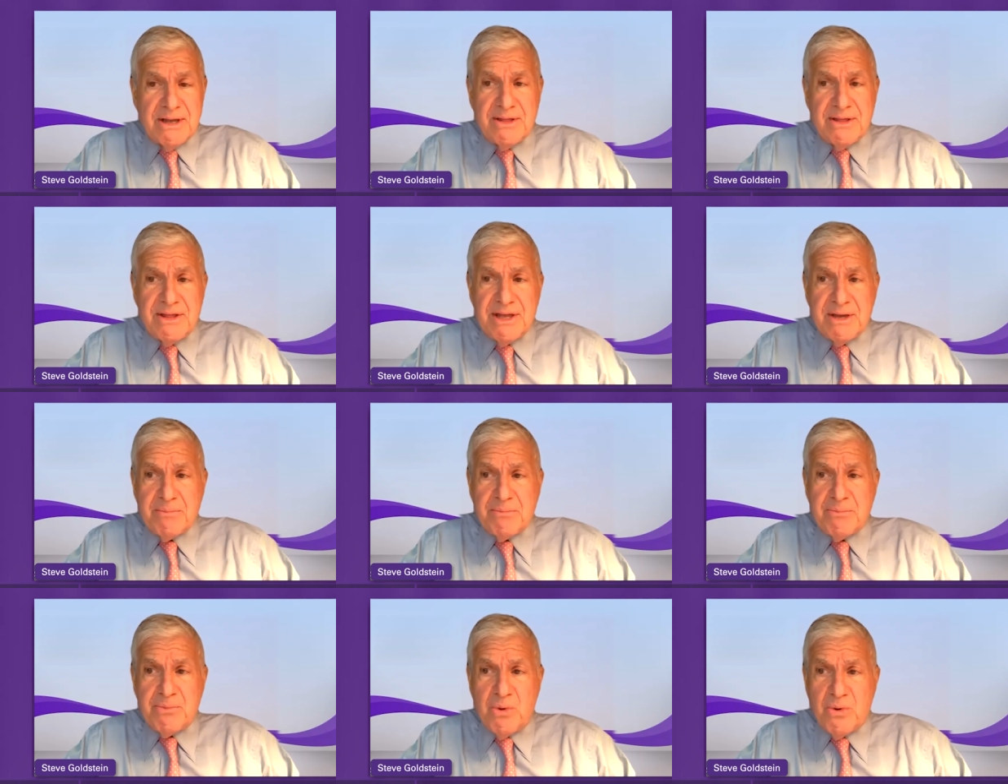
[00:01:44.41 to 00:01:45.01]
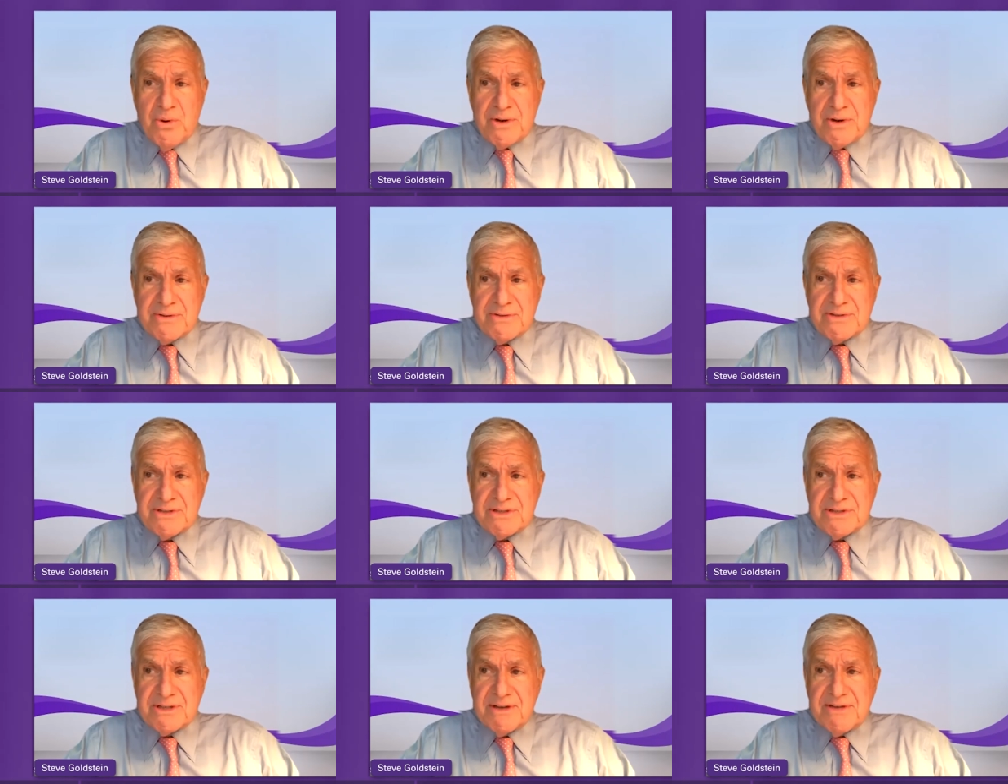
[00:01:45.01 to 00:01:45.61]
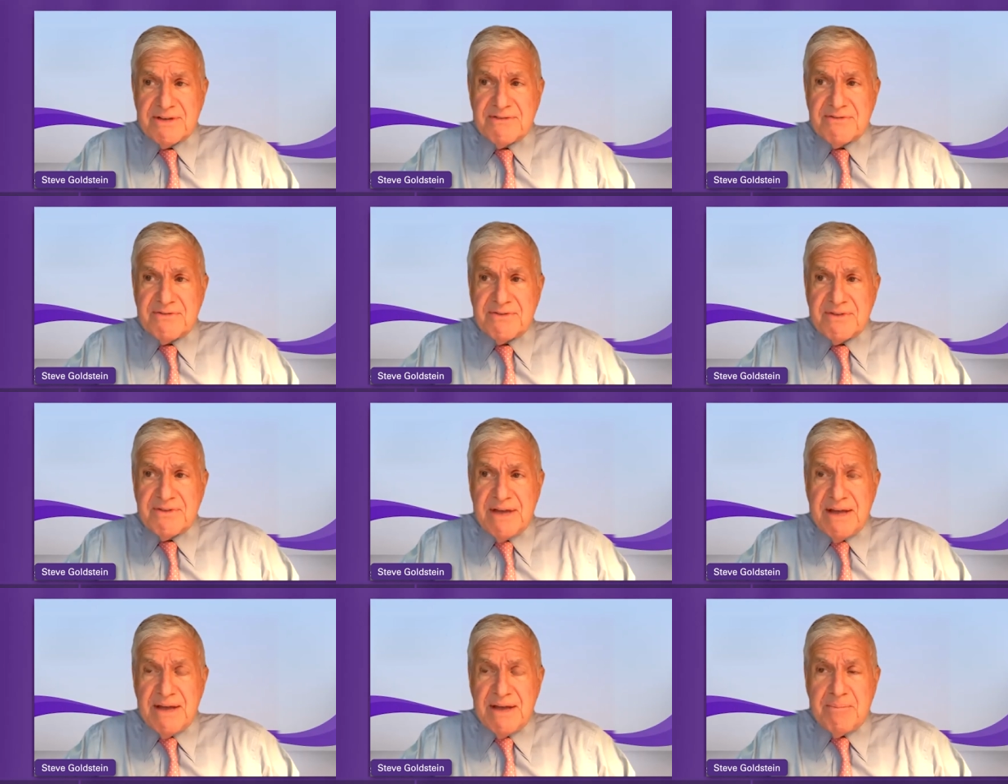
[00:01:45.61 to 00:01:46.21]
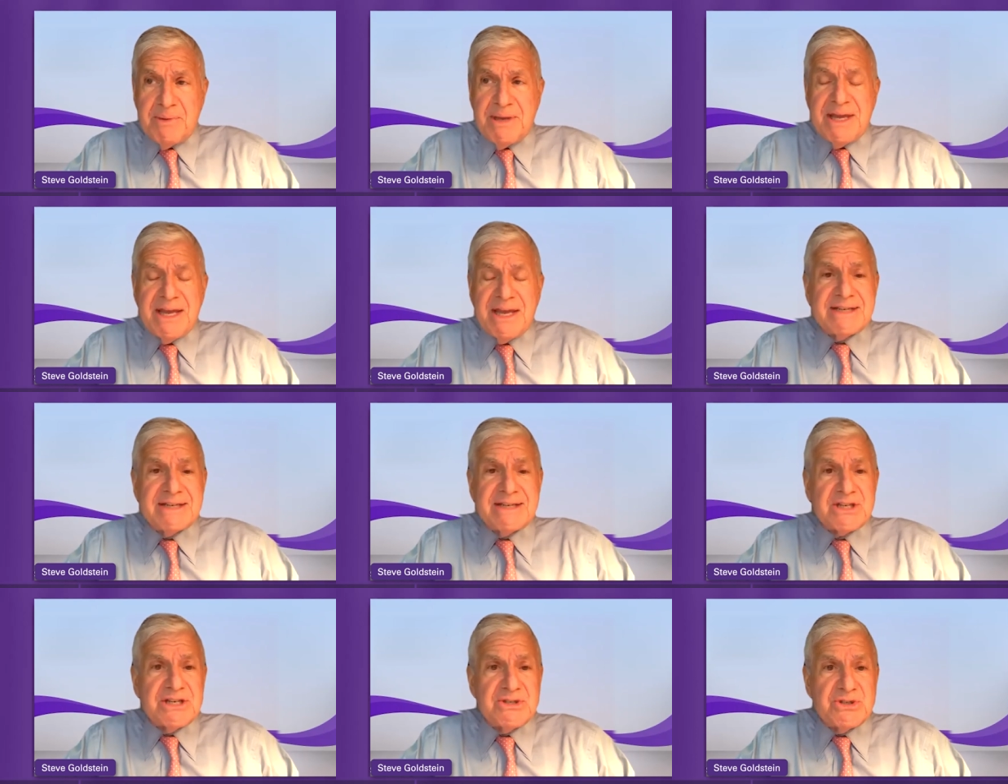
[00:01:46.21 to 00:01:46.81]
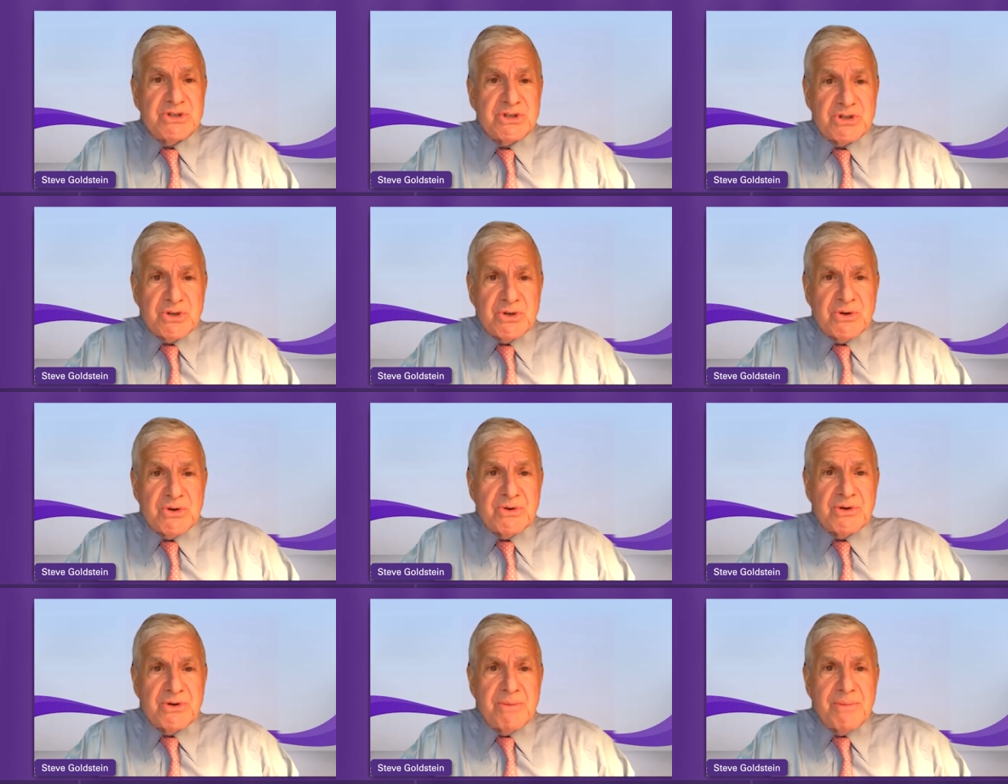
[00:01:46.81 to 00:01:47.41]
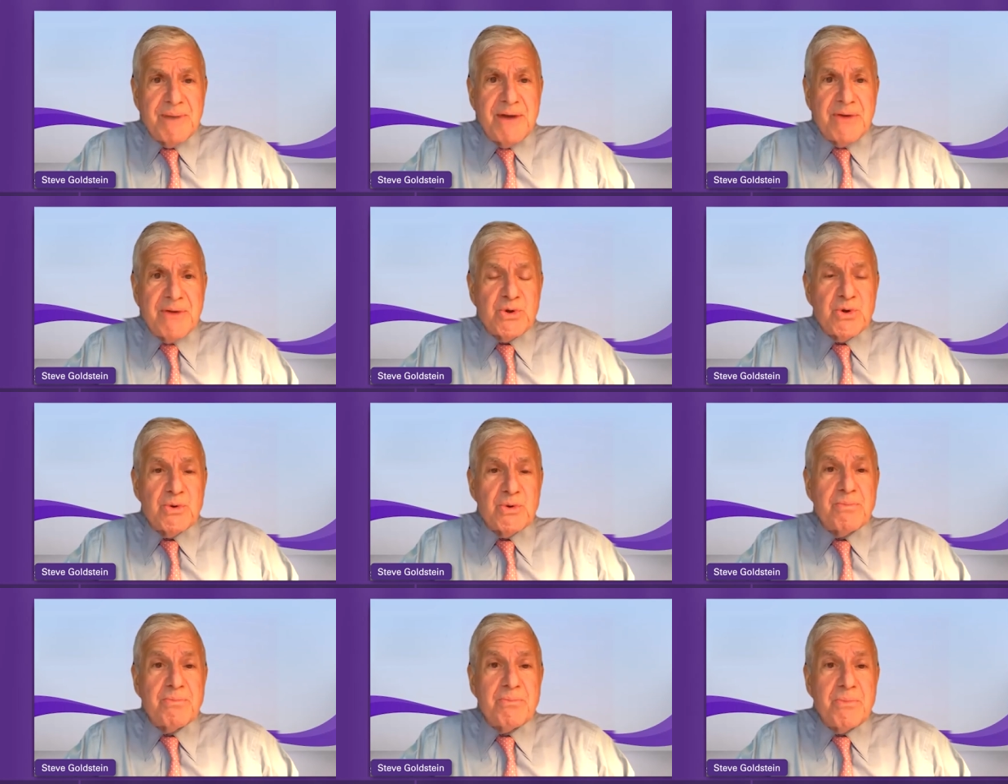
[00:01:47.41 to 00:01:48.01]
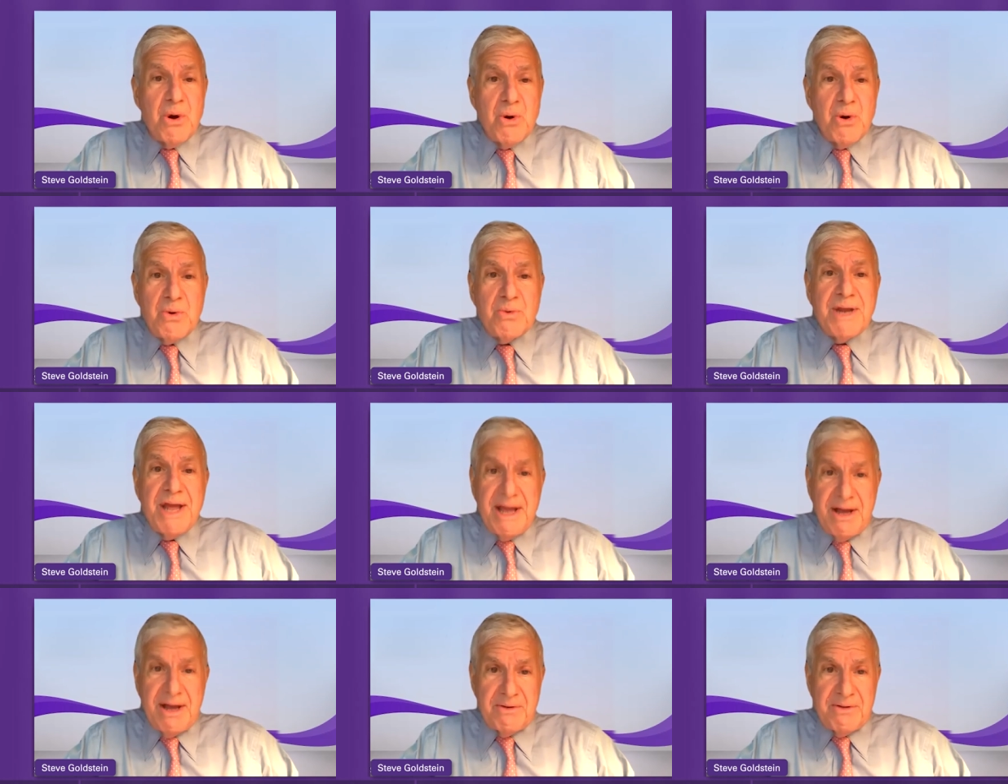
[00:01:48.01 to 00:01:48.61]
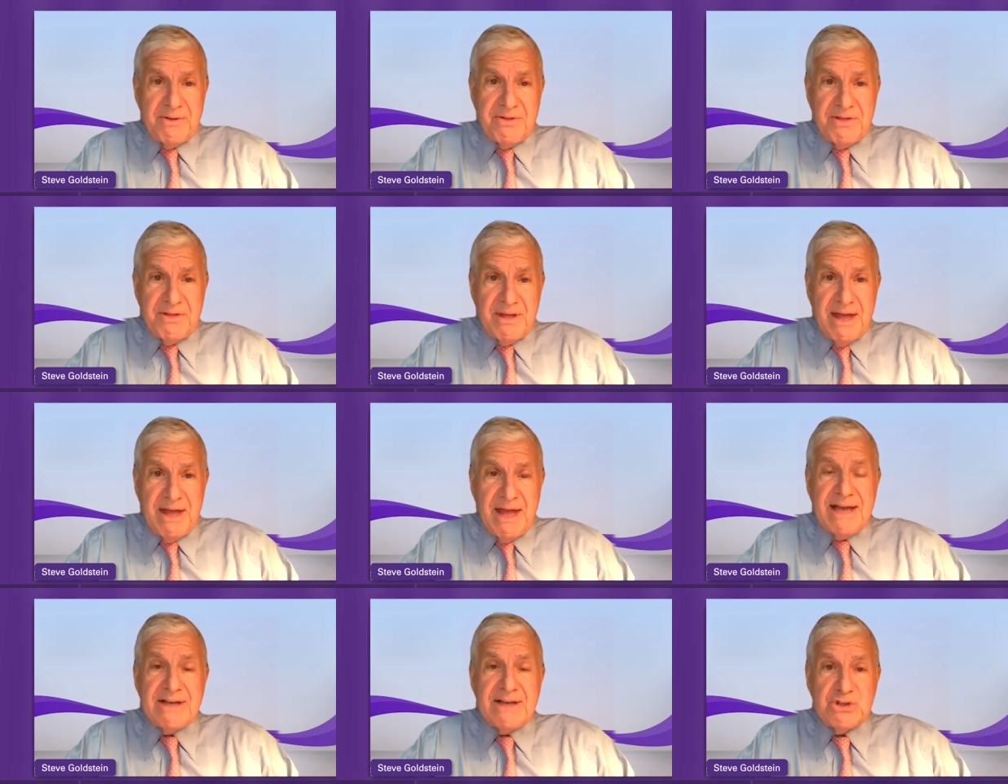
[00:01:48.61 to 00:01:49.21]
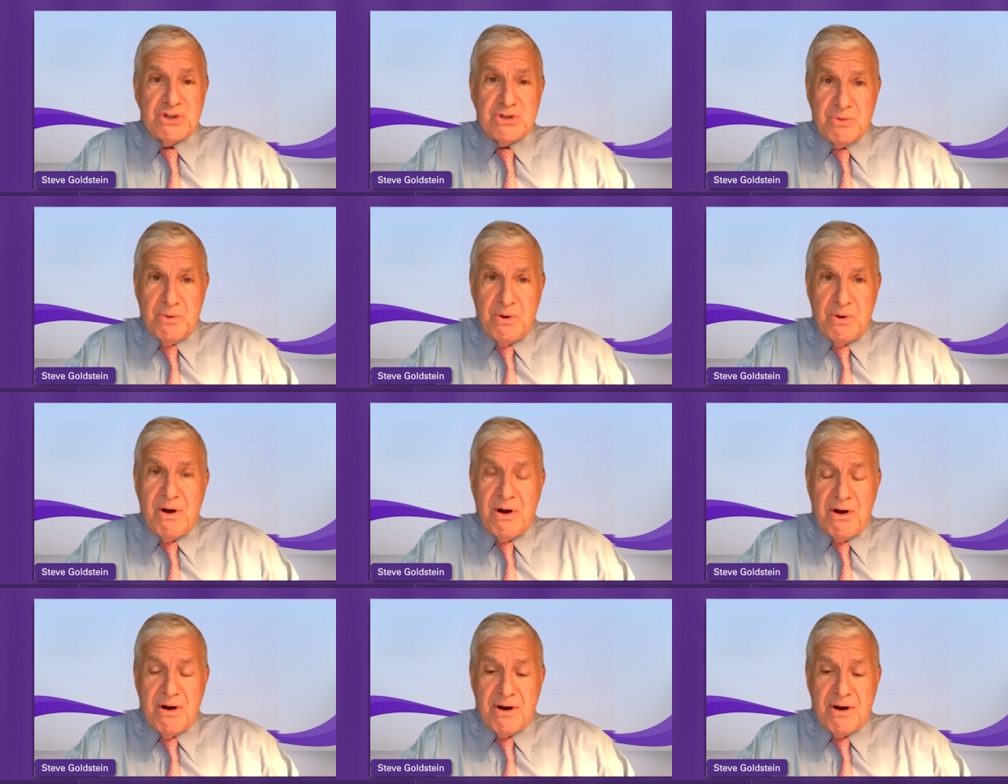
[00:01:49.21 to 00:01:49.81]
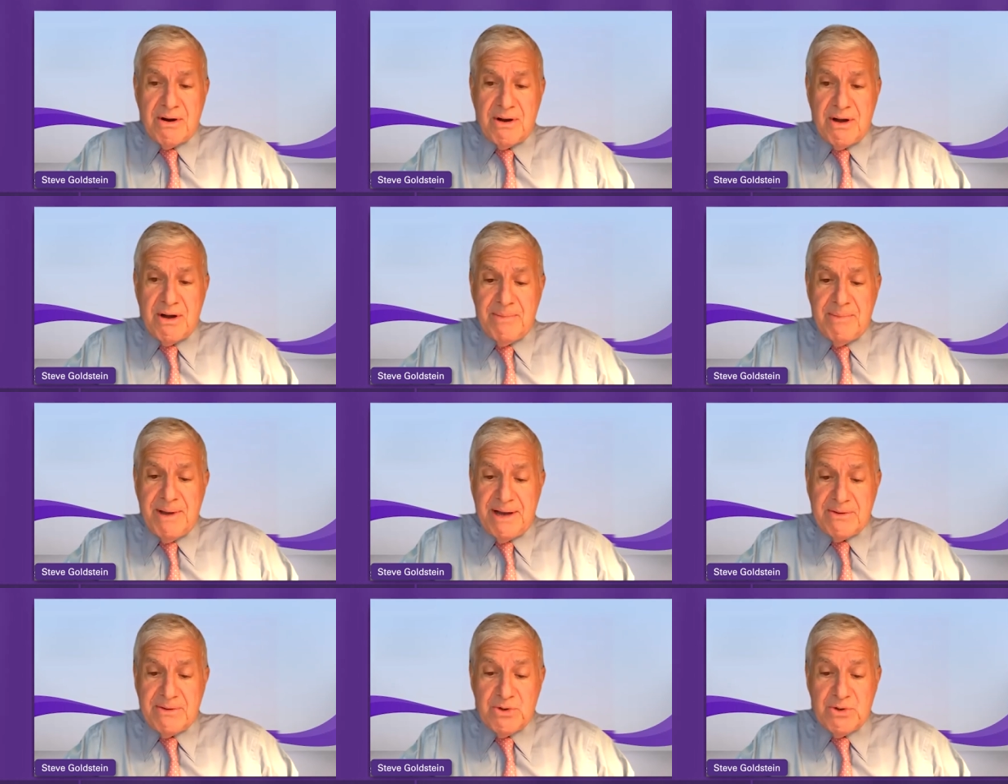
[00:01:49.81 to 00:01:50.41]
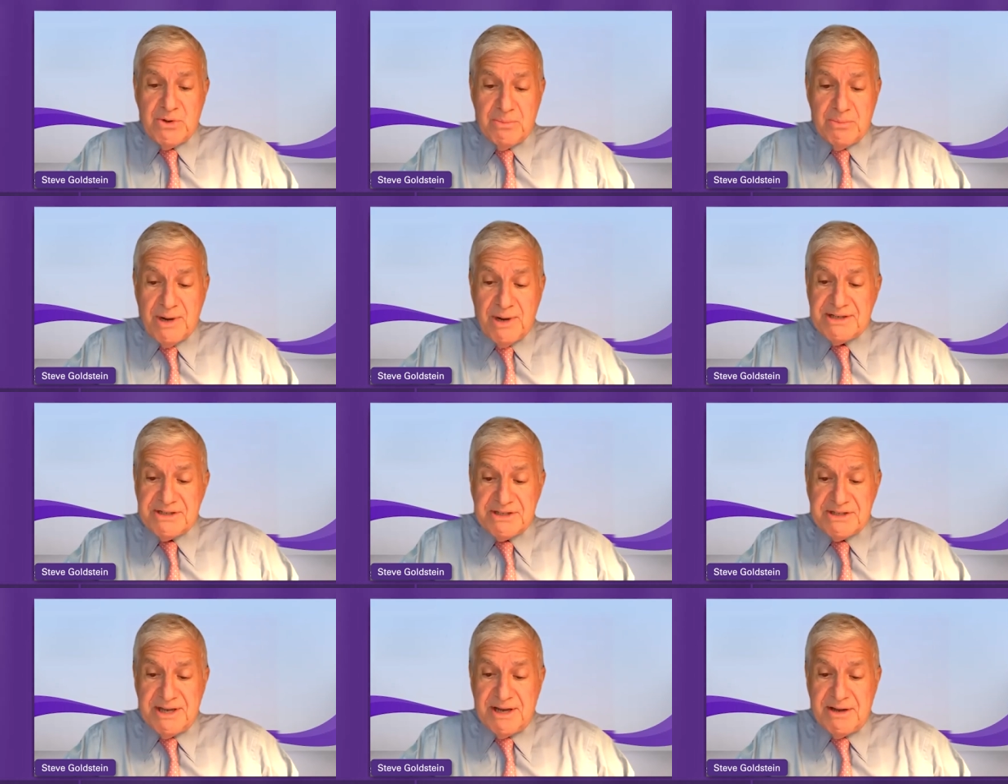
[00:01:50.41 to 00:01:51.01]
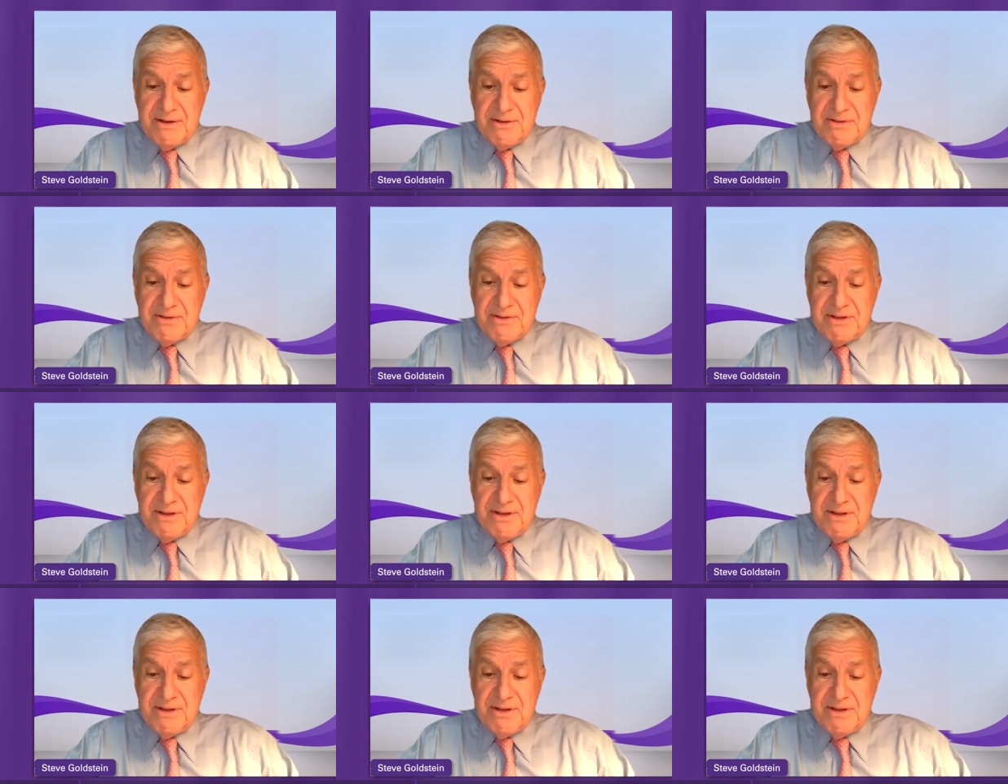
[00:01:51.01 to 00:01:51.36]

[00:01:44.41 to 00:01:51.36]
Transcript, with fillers: the importance of being as concerned about your bone health as you are about your breast health